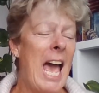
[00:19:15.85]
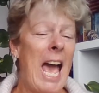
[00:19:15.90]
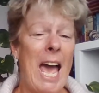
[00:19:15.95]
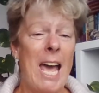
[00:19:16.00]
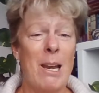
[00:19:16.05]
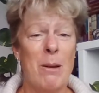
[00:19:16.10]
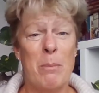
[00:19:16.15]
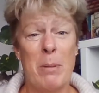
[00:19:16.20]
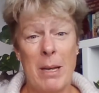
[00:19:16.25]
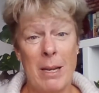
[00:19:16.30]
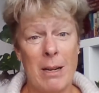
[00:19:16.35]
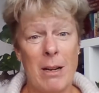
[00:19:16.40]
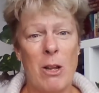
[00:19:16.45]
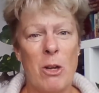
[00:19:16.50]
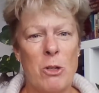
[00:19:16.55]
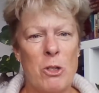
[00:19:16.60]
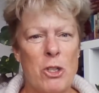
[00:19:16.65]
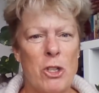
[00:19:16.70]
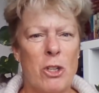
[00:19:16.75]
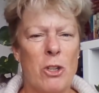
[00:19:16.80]
and being
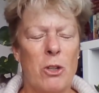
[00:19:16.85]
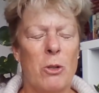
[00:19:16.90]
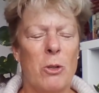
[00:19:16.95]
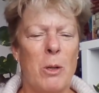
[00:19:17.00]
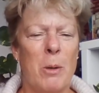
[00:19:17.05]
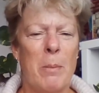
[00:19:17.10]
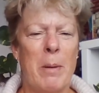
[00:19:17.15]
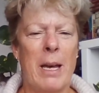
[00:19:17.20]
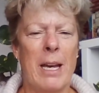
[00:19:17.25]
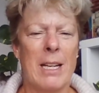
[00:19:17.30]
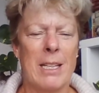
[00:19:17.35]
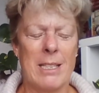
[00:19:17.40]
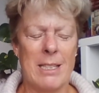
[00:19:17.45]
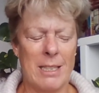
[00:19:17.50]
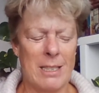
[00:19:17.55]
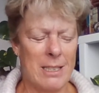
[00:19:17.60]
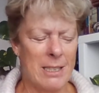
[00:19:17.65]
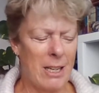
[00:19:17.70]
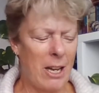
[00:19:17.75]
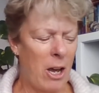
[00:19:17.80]
logical about
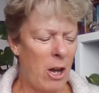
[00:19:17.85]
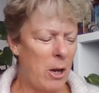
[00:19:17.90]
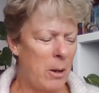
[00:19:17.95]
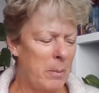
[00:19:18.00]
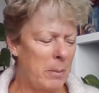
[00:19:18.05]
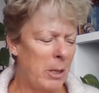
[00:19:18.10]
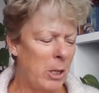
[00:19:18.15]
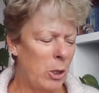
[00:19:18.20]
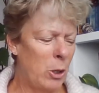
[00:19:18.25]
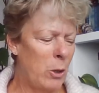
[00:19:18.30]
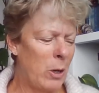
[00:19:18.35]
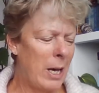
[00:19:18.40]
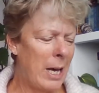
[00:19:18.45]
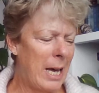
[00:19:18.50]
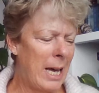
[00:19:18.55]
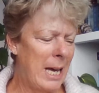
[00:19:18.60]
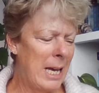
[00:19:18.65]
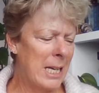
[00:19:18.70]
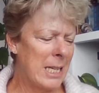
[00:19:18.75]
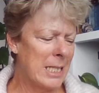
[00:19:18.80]
it. Opening your
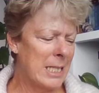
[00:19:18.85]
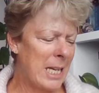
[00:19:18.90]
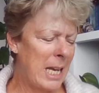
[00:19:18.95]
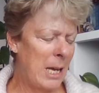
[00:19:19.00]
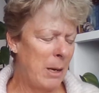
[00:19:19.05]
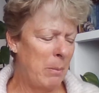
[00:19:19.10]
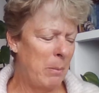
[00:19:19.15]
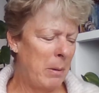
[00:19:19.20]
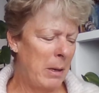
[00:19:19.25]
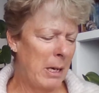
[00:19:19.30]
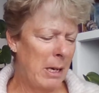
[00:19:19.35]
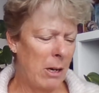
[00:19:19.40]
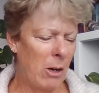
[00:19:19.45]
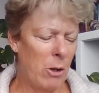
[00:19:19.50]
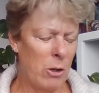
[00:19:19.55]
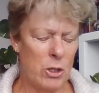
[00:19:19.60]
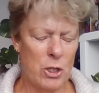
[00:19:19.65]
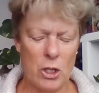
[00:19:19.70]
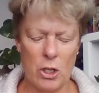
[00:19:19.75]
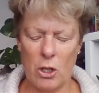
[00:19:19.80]
heart and being
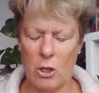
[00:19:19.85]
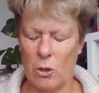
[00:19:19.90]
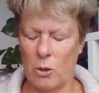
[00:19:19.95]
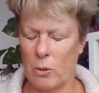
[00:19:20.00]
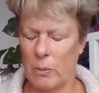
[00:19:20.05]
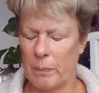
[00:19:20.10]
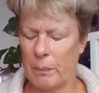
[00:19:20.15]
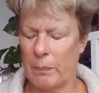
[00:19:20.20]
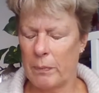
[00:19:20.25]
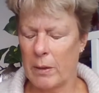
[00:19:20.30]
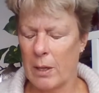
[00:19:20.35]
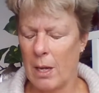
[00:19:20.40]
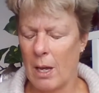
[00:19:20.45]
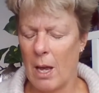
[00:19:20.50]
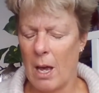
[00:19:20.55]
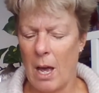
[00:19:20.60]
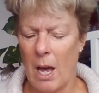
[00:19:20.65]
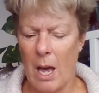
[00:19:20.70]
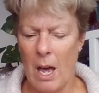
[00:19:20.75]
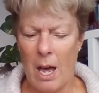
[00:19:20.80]
logical.
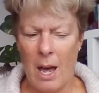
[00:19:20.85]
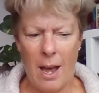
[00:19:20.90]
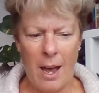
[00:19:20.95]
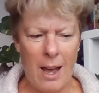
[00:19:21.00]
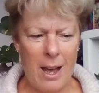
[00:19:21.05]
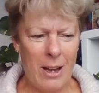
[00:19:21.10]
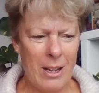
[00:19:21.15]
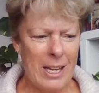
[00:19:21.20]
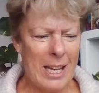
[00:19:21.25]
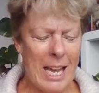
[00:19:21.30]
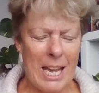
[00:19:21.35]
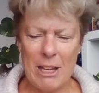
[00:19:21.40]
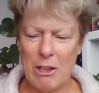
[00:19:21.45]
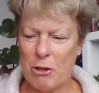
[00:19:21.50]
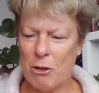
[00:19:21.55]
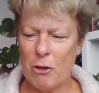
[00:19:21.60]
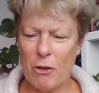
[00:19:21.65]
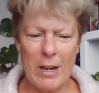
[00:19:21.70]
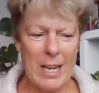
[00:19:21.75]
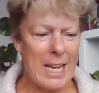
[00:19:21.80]
Okay,
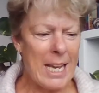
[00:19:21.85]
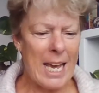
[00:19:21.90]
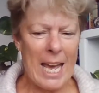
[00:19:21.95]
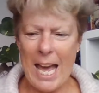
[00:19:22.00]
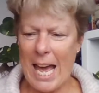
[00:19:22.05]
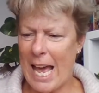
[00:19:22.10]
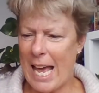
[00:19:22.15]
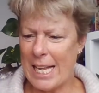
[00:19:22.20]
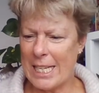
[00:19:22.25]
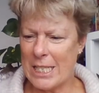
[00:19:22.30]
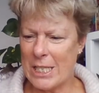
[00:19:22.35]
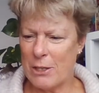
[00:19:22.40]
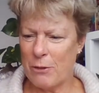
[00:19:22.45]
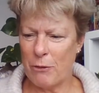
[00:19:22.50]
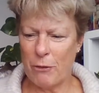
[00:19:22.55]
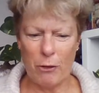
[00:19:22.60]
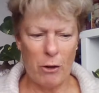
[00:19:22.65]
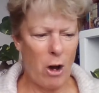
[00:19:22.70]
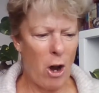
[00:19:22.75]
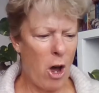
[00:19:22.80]
3 cards
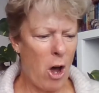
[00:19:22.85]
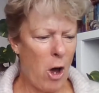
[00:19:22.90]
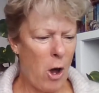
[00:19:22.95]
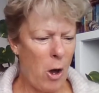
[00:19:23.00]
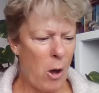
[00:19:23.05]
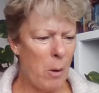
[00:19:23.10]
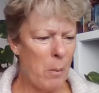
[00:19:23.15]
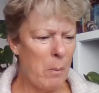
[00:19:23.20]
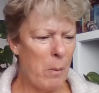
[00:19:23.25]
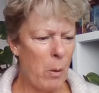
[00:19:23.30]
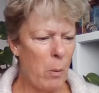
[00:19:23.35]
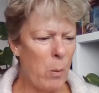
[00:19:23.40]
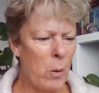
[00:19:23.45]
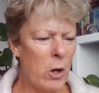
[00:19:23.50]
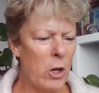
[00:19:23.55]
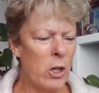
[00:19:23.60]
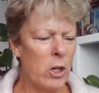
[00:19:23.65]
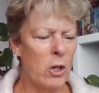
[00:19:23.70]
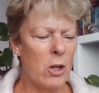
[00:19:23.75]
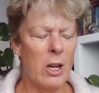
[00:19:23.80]
from
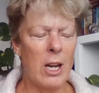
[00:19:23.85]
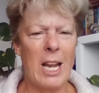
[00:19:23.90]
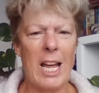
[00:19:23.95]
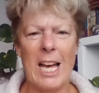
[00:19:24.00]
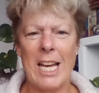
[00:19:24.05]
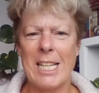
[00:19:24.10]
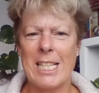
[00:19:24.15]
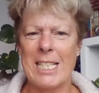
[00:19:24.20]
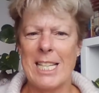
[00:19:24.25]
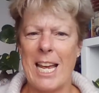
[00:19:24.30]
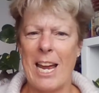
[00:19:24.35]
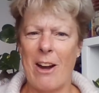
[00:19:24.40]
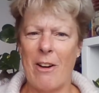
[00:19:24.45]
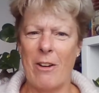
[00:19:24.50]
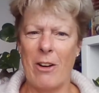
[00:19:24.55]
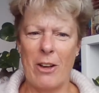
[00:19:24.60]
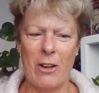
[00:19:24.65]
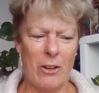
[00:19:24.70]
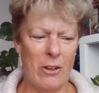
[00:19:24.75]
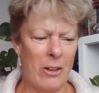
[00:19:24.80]
Work Your Light
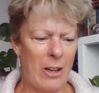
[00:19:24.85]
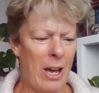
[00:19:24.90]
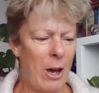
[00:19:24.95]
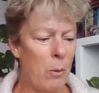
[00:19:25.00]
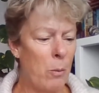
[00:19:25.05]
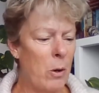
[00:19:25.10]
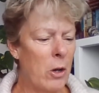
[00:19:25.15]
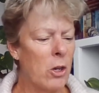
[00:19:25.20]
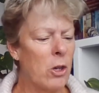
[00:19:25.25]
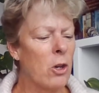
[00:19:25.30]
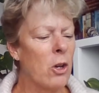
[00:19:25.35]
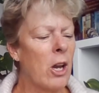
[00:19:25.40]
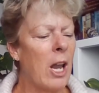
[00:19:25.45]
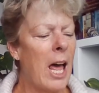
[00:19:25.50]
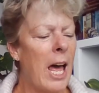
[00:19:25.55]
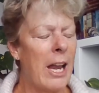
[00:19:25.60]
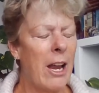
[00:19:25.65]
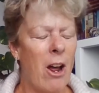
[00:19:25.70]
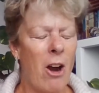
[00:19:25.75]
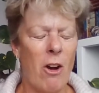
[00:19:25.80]
Tarot, Work Your
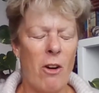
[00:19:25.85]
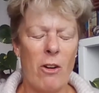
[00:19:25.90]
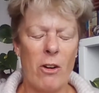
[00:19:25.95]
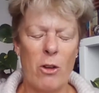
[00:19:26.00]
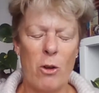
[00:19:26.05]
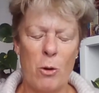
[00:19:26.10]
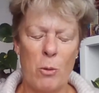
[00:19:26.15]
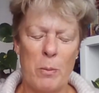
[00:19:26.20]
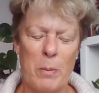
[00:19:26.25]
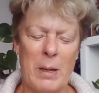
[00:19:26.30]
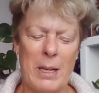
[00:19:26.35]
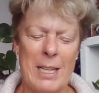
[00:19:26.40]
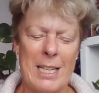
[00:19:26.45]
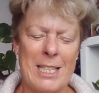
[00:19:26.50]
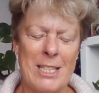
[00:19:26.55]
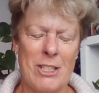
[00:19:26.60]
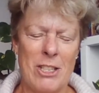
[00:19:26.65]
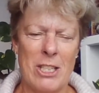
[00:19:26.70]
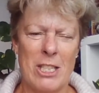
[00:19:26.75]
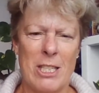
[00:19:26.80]
Light Oracle,
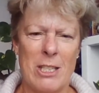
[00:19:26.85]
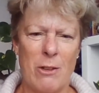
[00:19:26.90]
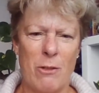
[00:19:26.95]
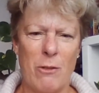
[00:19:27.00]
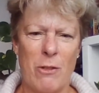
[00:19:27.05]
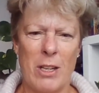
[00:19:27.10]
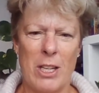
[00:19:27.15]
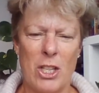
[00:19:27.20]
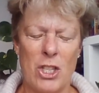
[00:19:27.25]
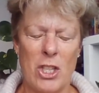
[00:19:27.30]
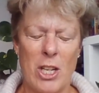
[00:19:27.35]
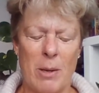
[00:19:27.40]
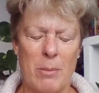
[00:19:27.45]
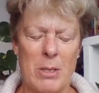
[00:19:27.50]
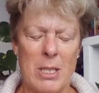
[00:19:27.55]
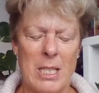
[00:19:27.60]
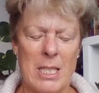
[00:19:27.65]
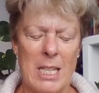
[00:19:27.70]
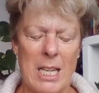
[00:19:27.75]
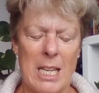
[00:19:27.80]
please, just to finish
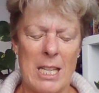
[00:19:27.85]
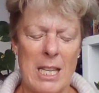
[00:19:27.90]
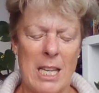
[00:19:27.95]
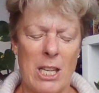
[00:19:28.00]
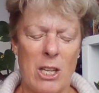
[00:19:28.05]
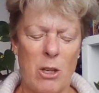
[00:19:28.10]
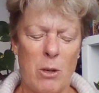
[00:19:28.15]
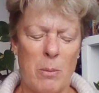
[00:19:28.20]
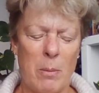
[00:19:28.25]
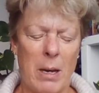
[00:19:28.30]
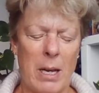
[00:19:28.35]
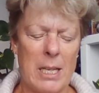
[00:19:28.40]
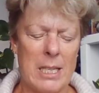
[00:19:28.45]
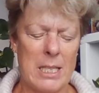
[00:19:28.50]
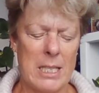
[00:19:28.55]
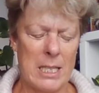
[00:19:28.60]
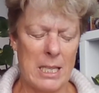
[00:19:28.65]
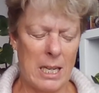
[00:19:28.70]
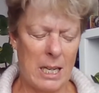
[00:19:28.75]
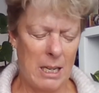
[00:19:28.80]
up today. Thank you,
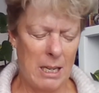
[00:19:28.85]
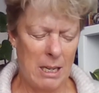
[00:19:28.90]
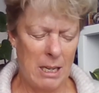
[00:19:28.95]
Master.